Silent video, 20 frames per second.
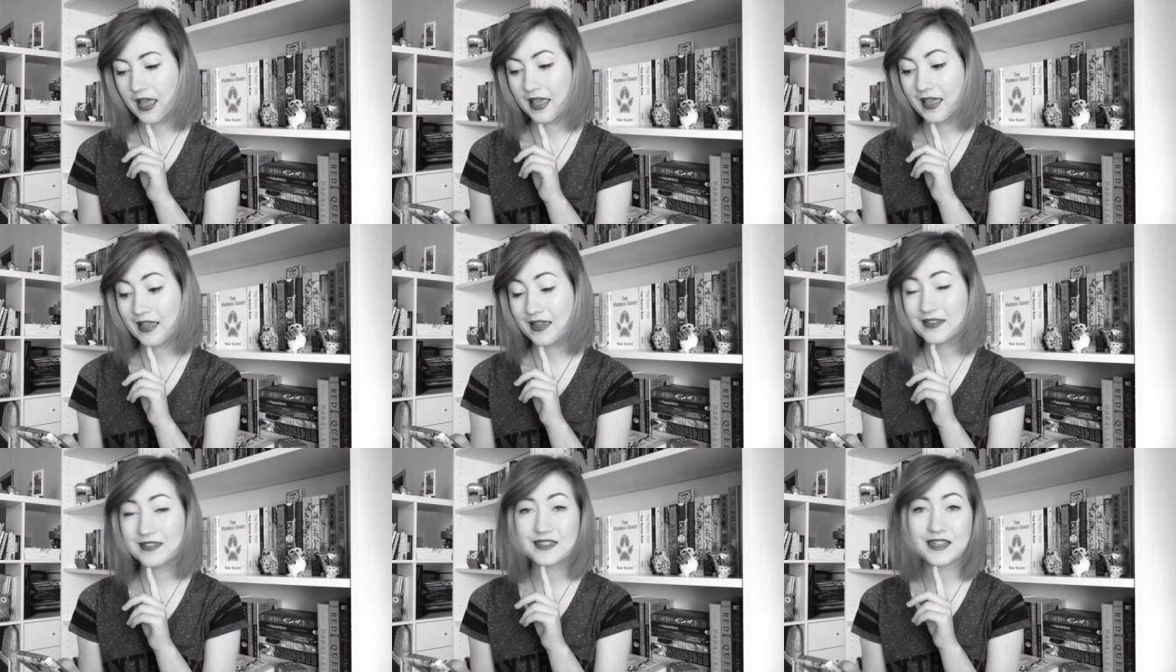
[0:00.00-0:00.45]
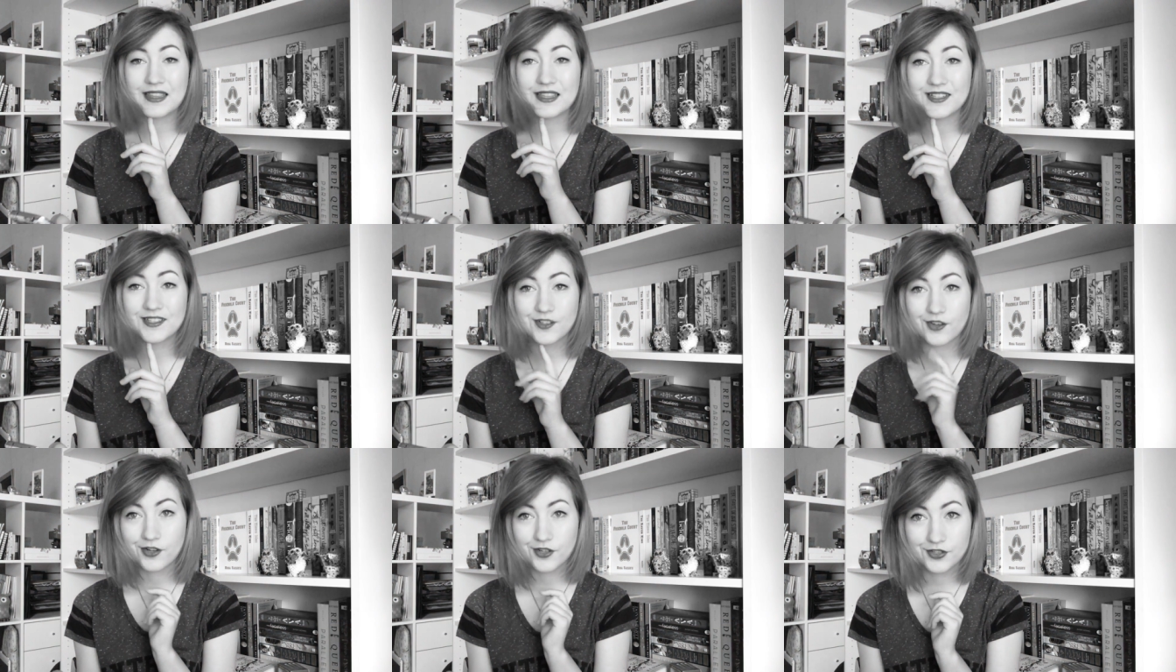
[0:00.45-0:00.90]
and
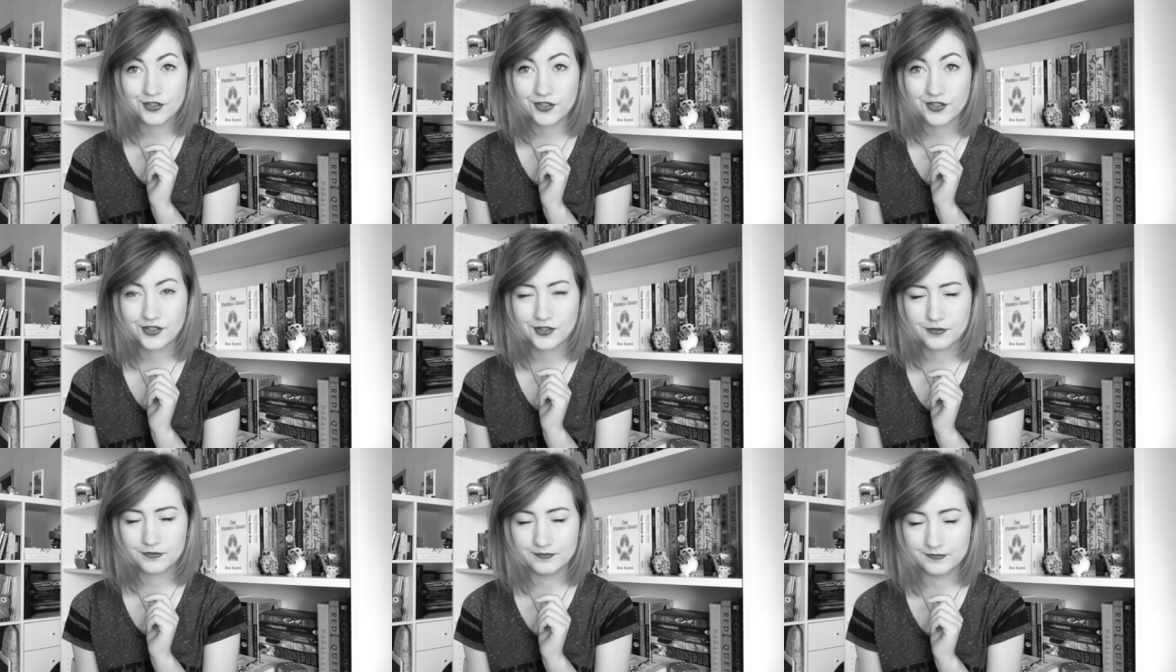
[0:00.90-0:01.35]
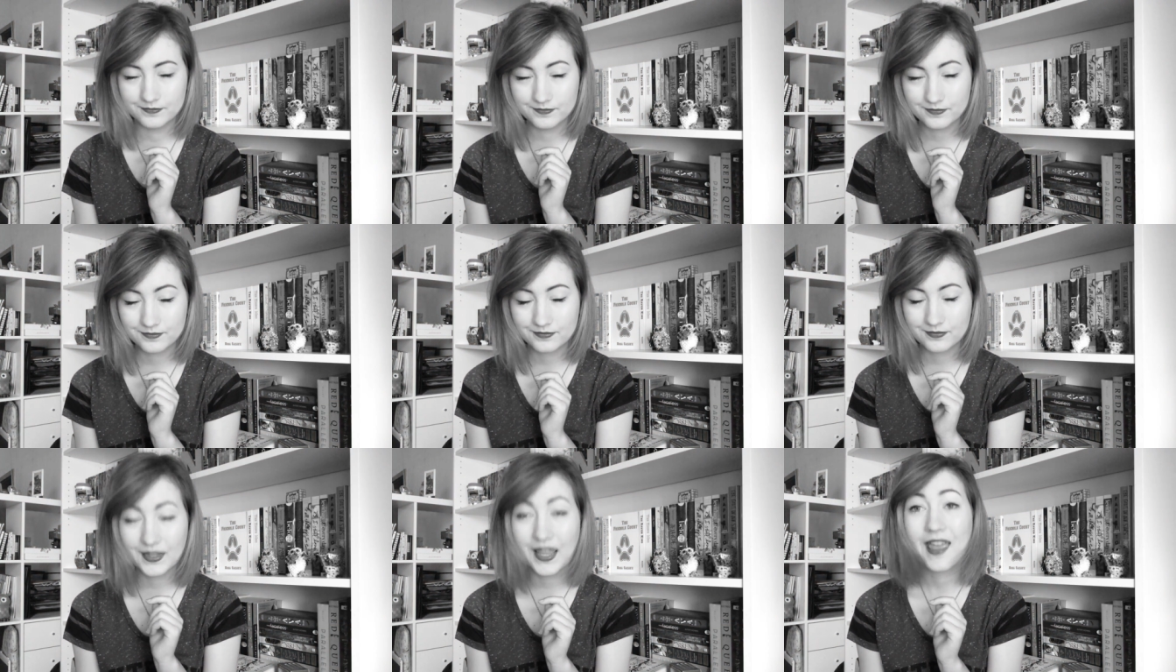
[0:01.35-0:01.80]
the Star
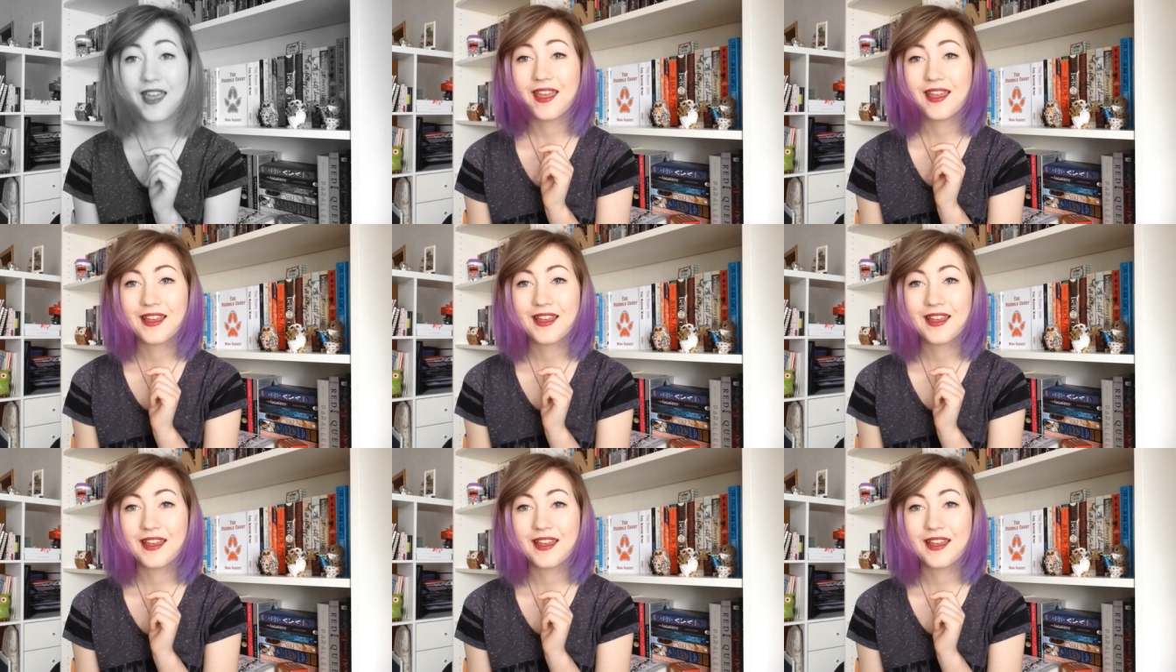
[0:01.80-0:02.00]
mm-hmm.